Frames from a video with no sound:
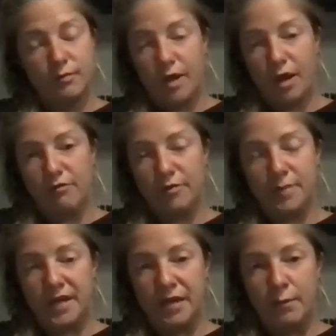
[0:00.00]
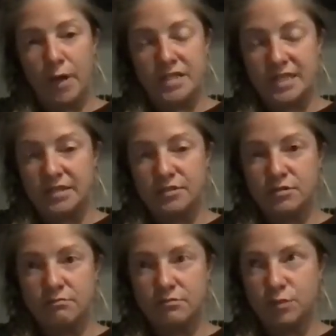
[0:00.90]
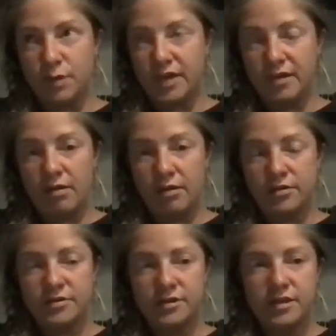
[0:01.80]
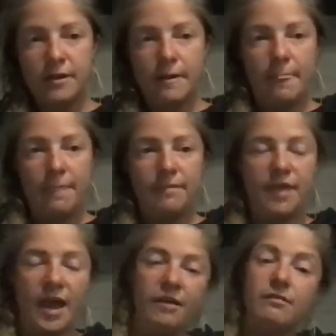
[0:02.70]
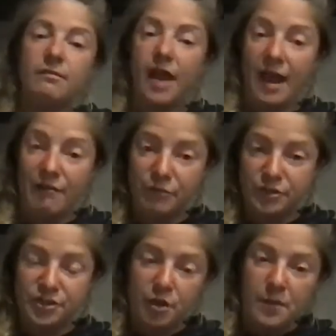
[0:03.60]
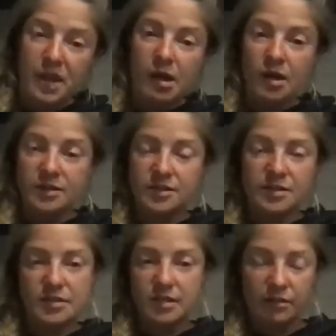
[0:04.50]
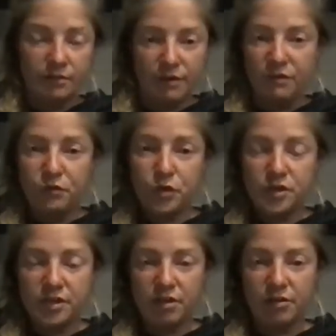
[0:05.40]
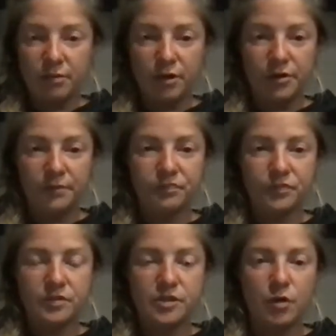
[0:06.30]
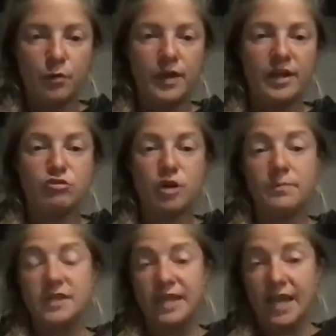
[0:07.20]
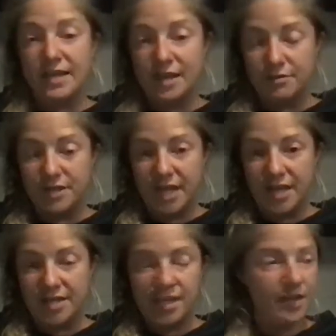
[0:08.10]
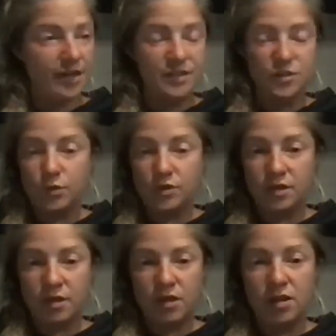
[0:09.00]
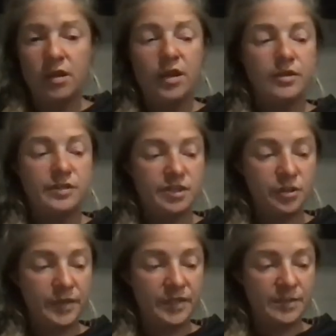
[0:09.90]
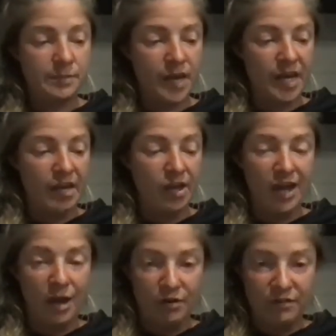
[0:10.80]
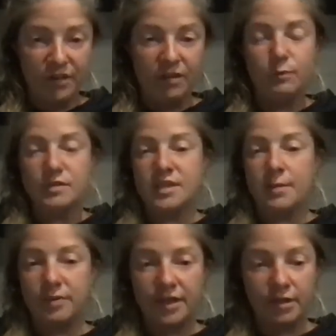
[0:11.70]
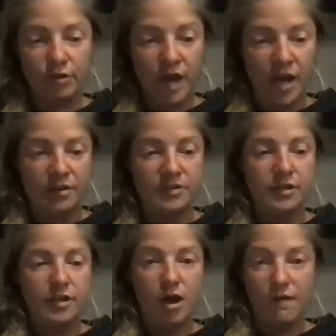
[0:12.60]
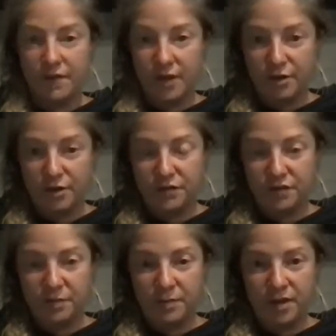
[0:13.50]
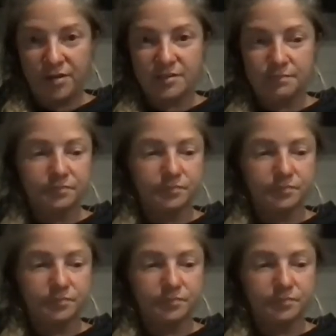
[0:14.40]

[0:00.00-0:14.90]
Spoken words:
however many it was, at $20. That averaged out my cost to still around the $14 mark. So when it dropped again down to 18, I sold it all, still made some money, got out of it, was up like $1,000 off $150.